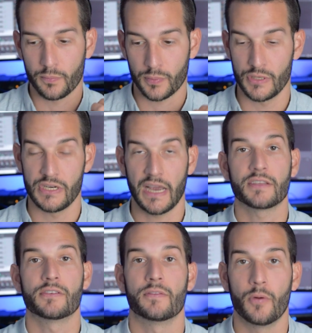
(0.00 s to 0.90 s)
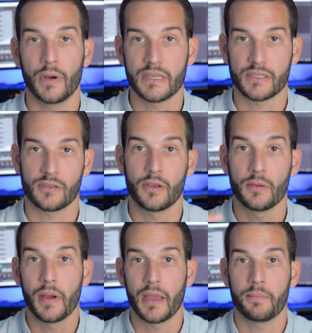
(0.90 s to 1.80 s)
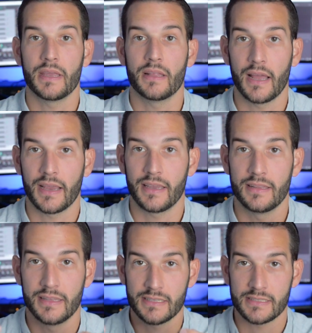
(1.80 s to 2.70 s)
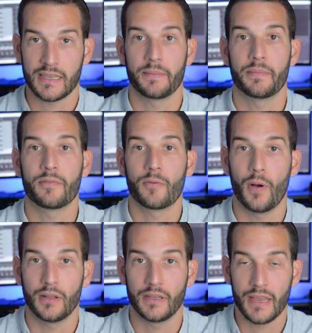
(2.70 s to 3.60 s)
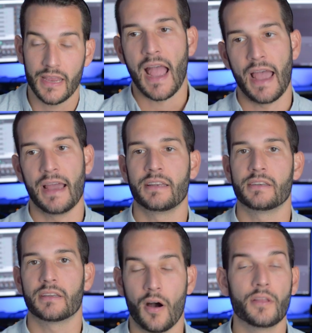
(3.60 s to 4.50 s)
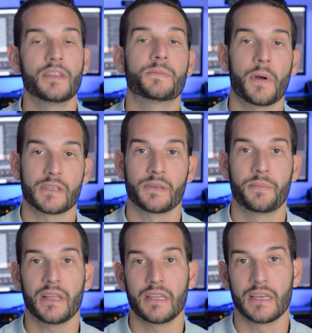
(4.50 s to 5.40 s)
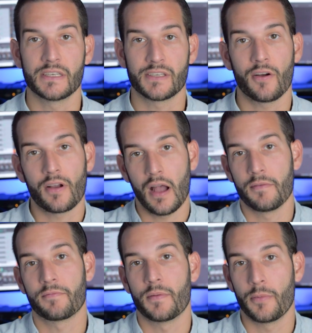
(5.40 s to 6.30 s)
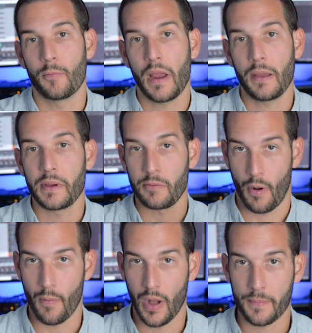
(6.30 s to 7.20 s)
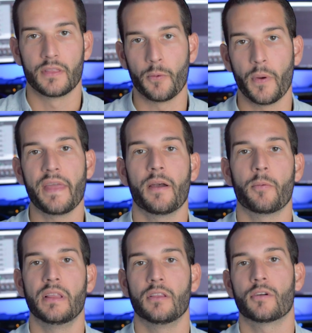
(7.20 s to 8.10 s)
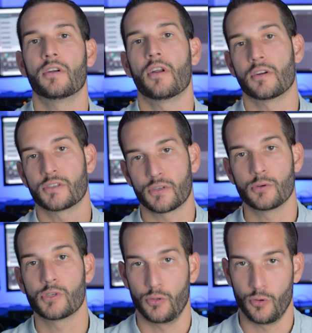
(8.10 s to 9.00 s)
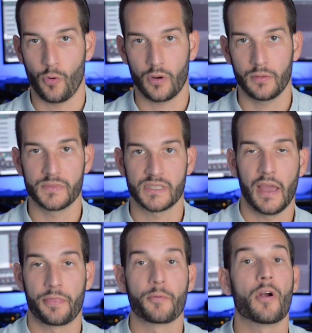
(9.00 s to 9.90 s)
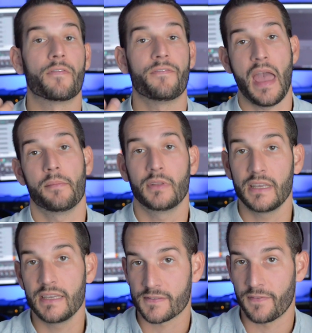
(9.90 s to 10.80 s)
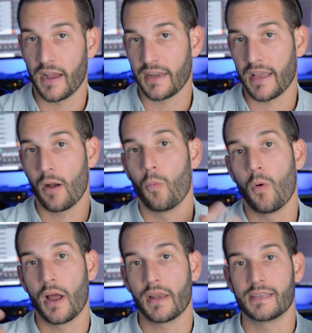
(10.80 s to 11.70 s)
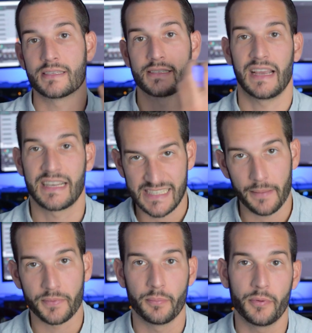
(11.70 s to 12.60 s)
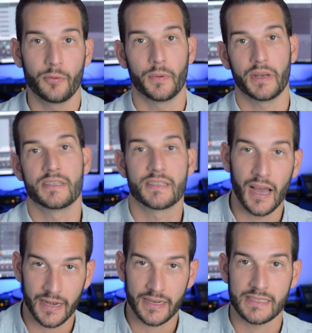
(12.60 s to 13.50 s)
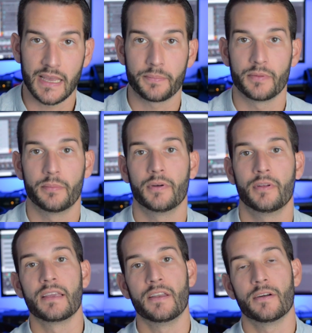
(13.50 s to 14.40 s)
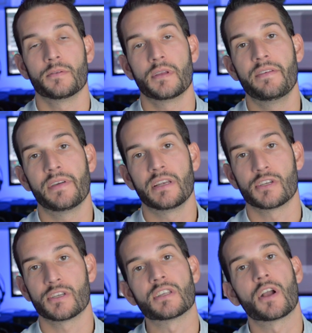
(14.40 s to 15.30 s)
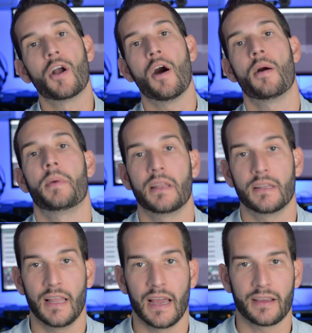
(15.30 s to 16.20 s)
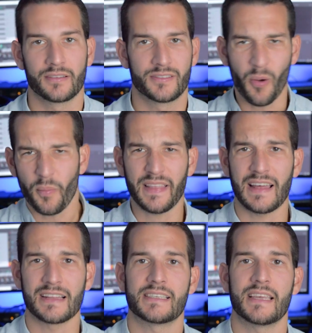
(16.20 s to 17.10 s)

project your voice. So you might be like in this type of quality. And all these possibilities all come from the way we grow up, the way that we learn our social norms, and through our families, find out what is acceptable, what is unacceptable. You know, even just a comment like, don't make that